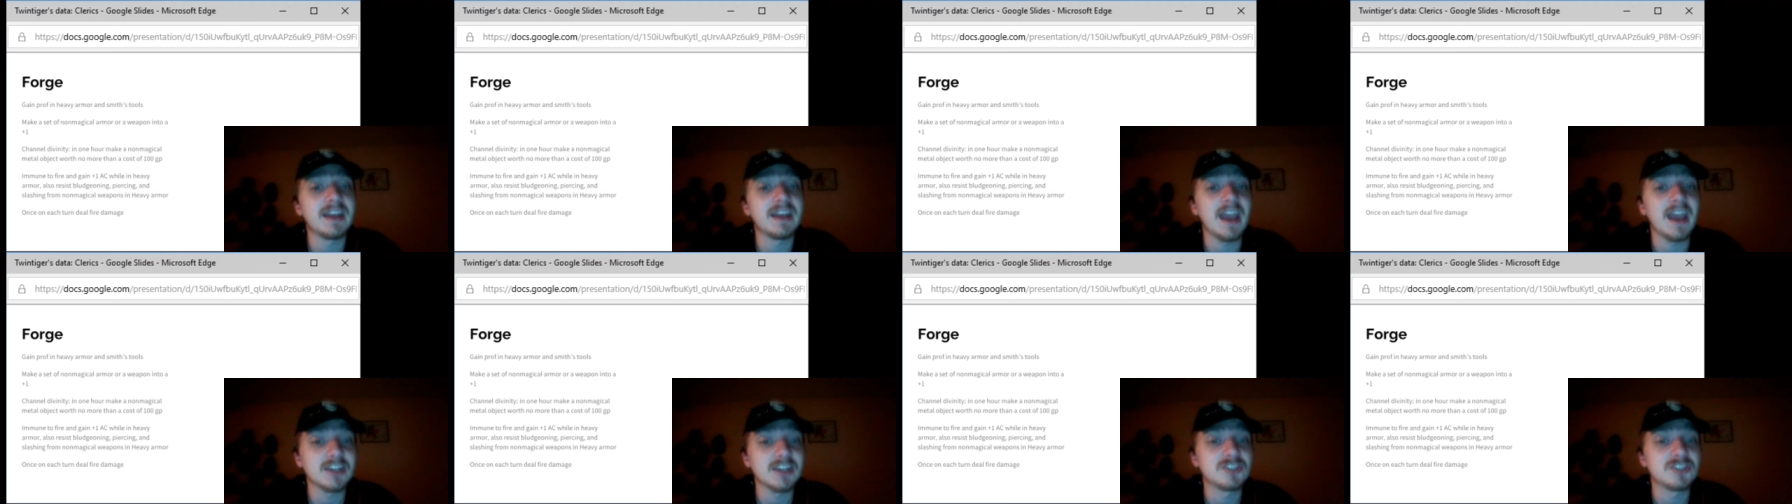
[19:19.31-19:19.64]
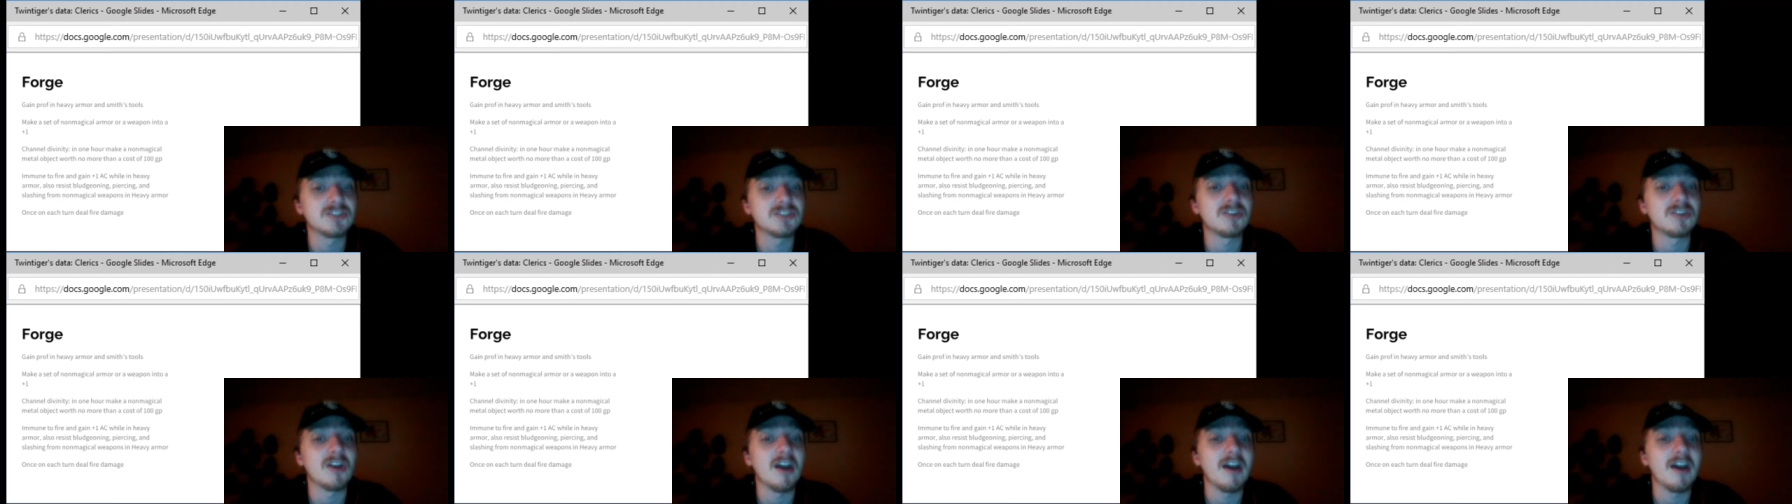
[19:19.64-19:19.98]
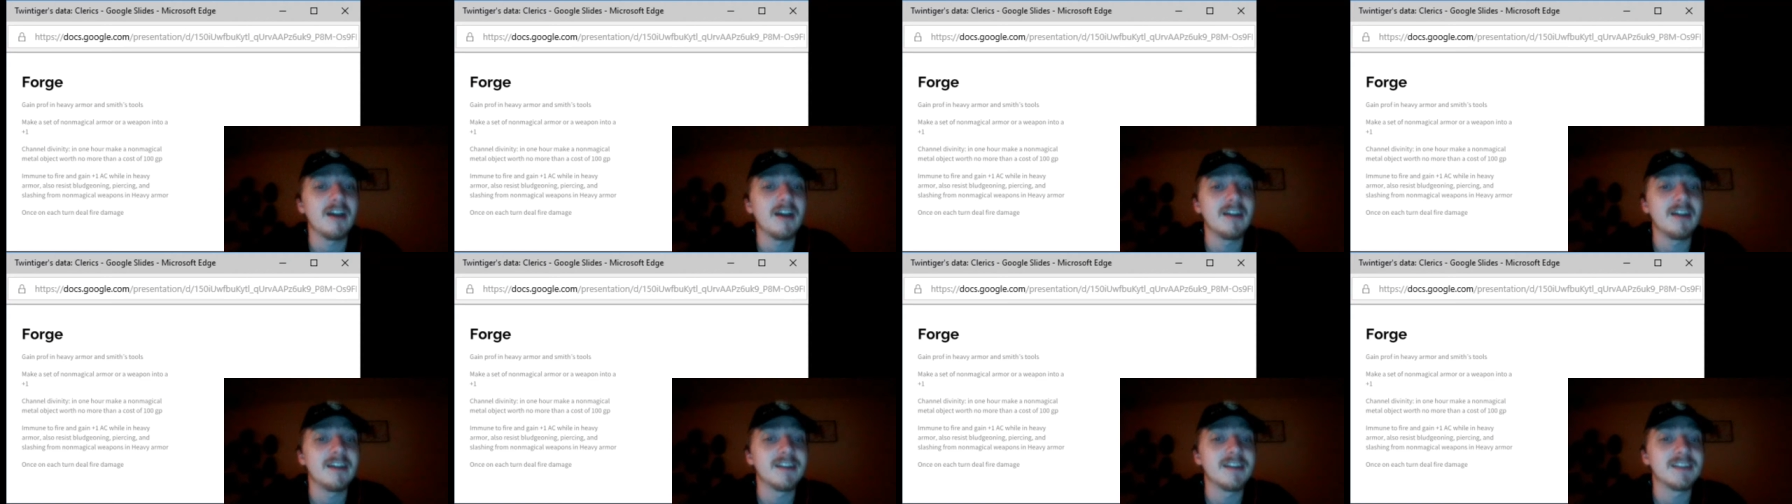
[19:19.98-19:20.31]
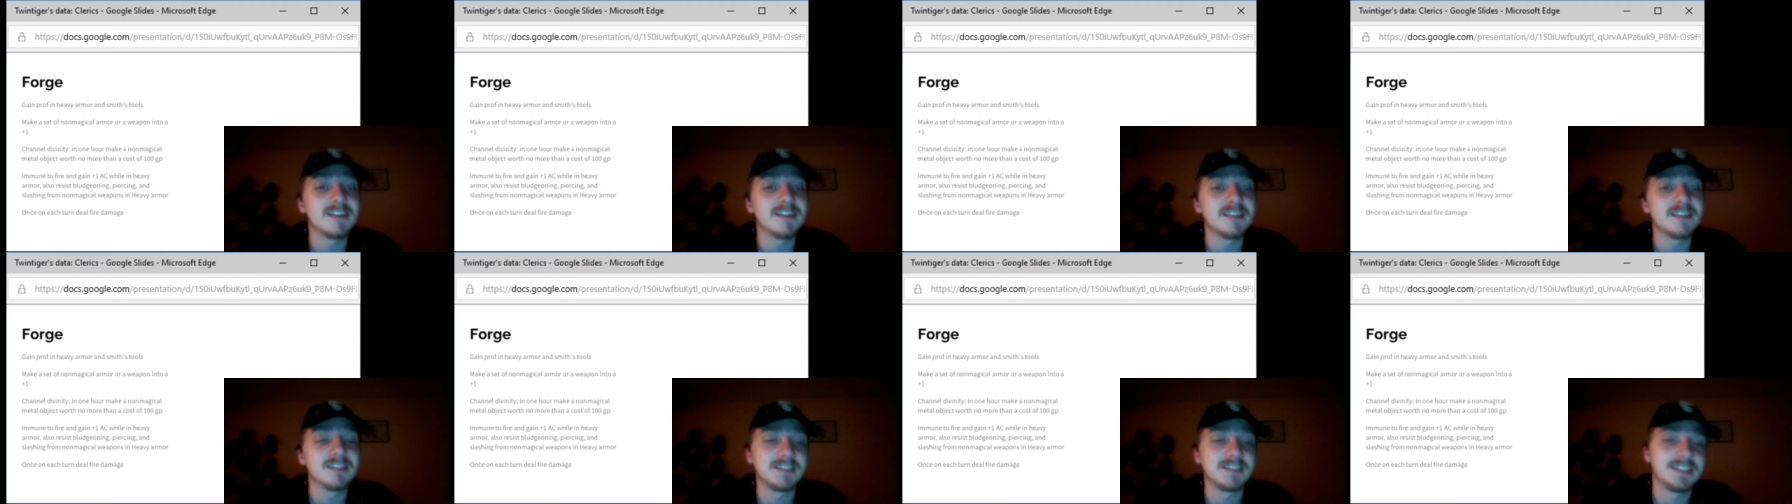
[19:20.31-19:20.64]
extra
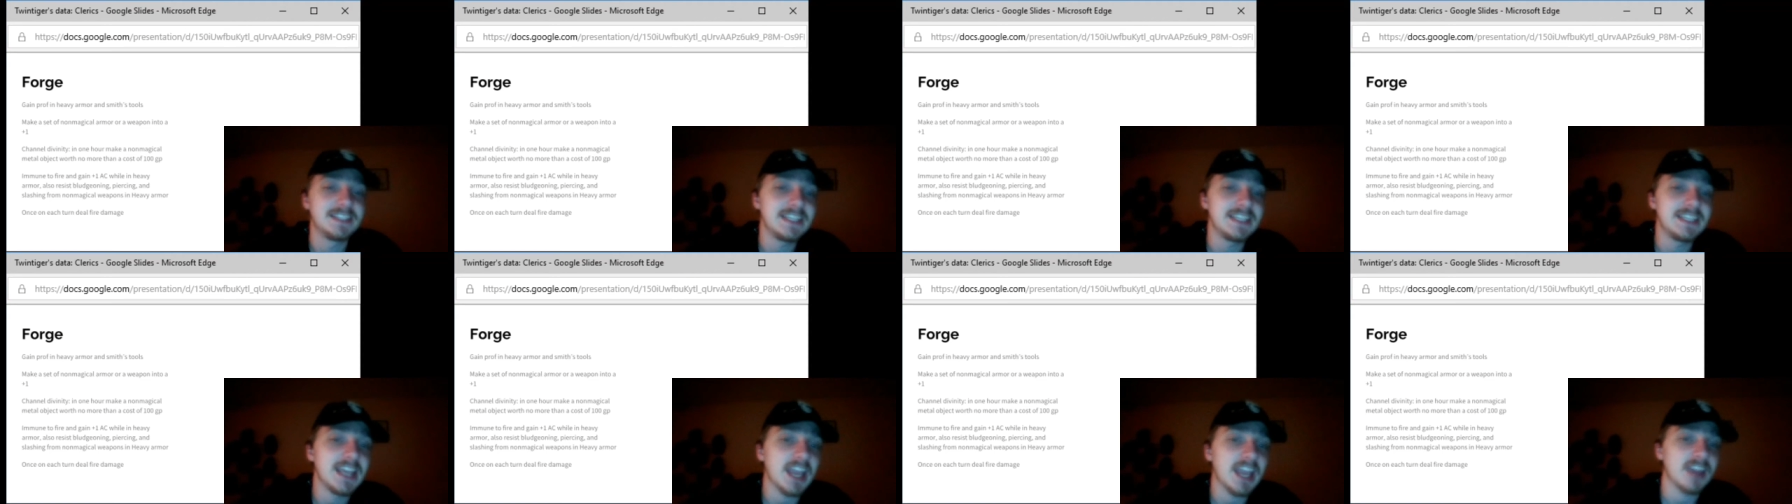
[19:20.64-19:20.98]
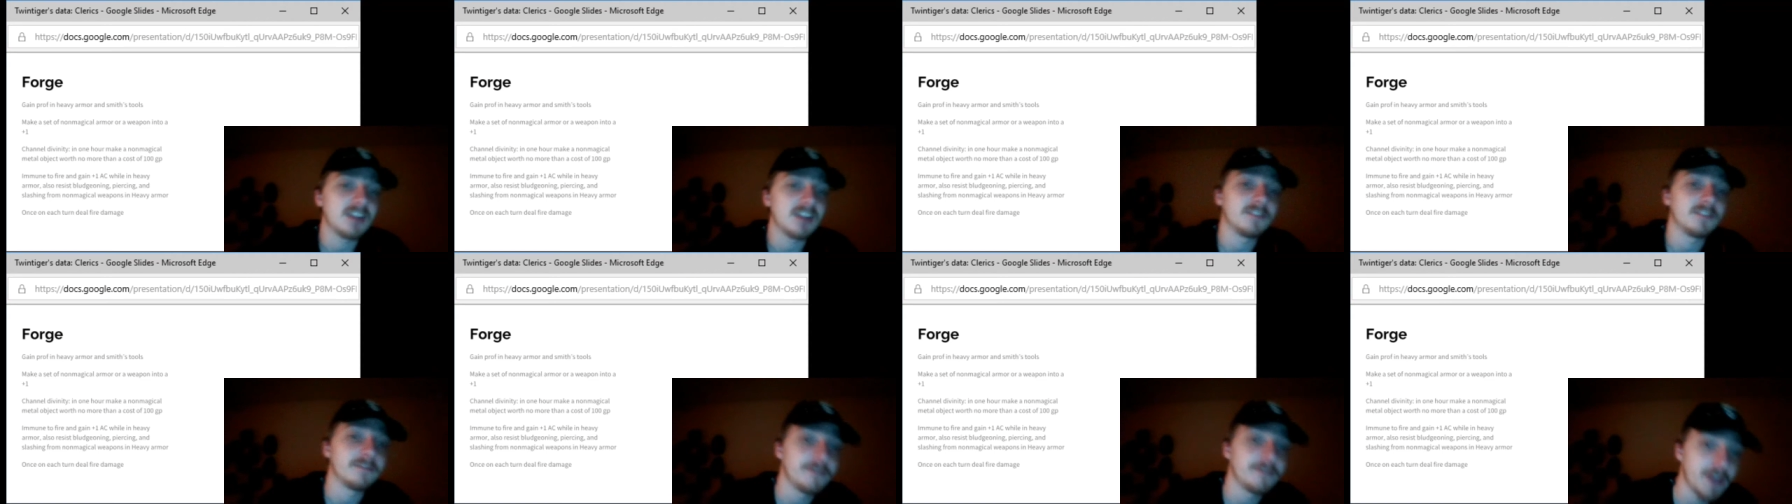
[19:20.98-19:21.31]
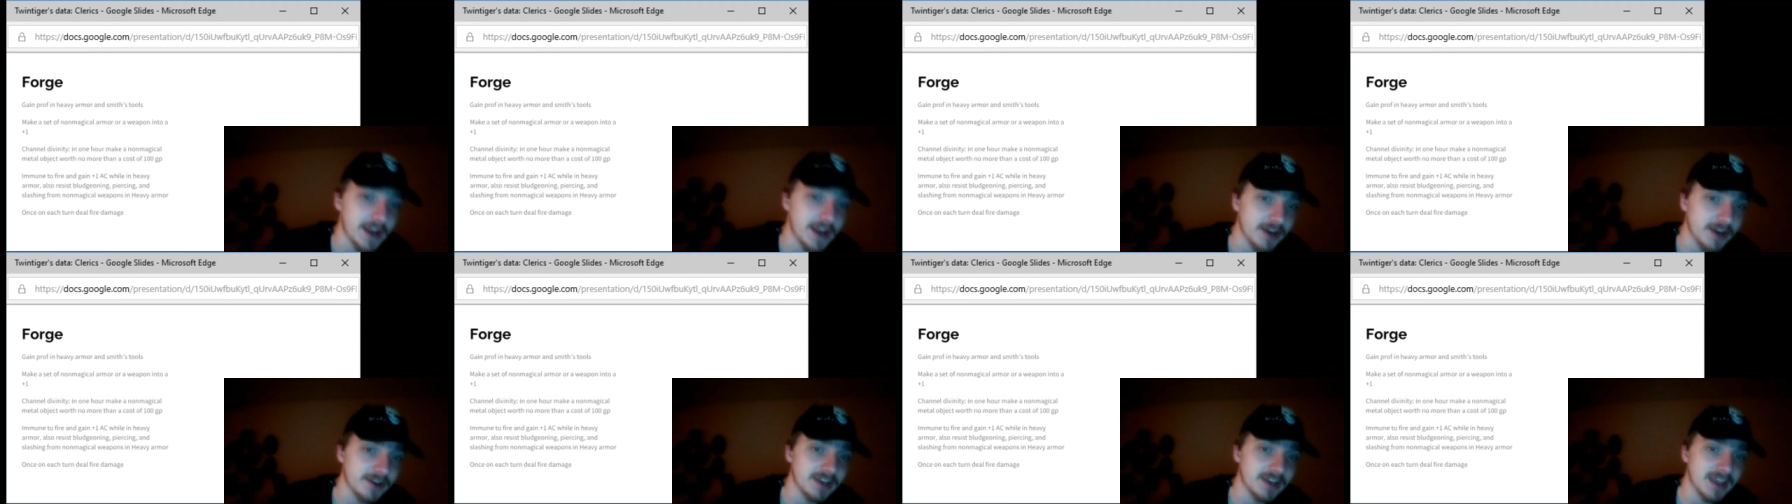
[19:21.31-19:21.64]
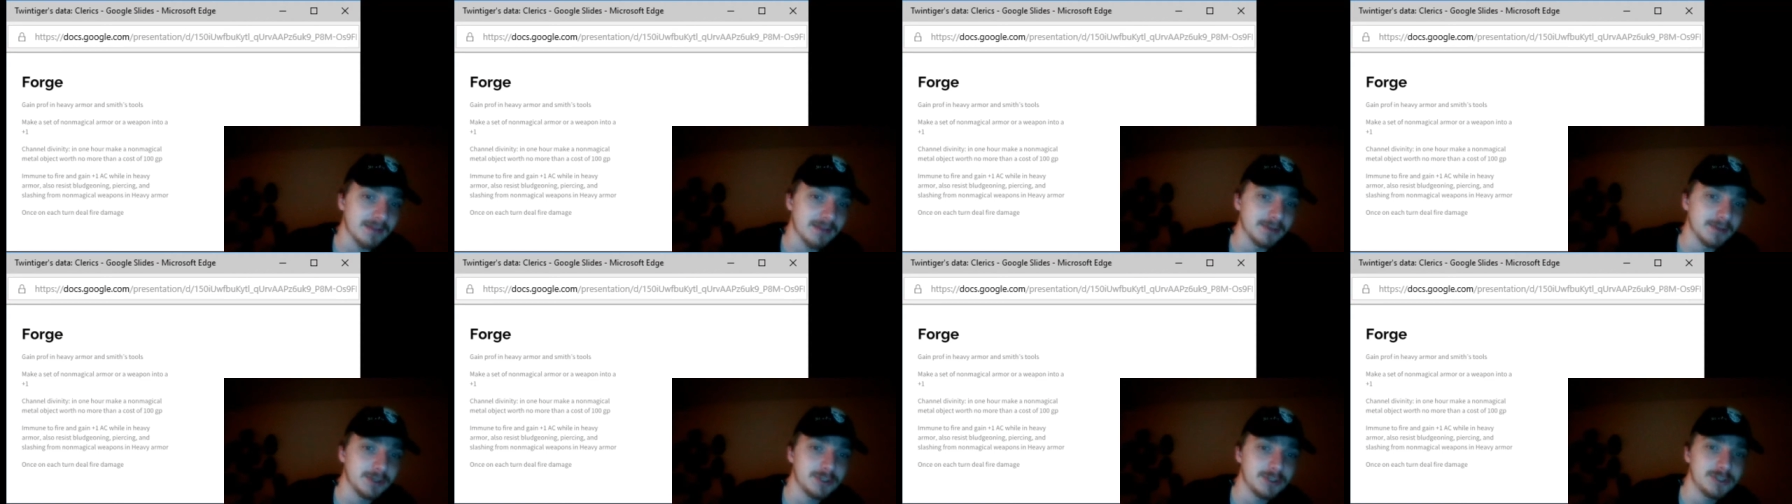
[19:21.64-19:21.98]
d8 of fire
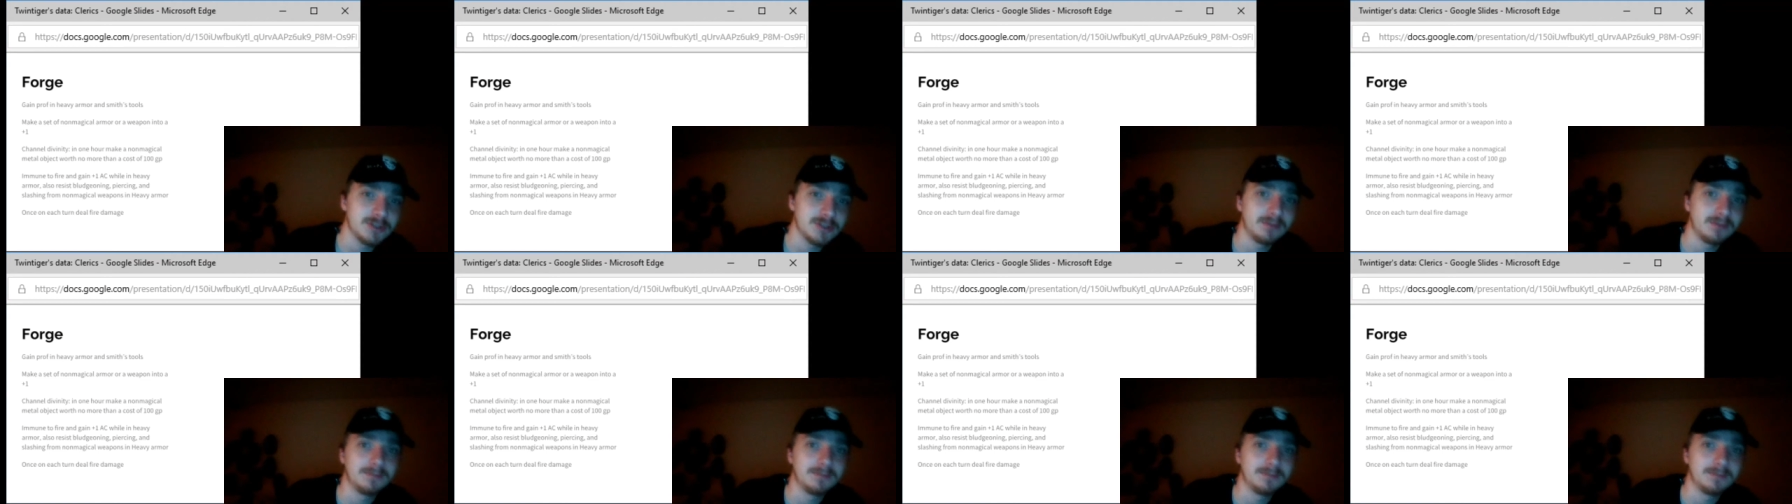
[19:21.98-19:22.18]
damage.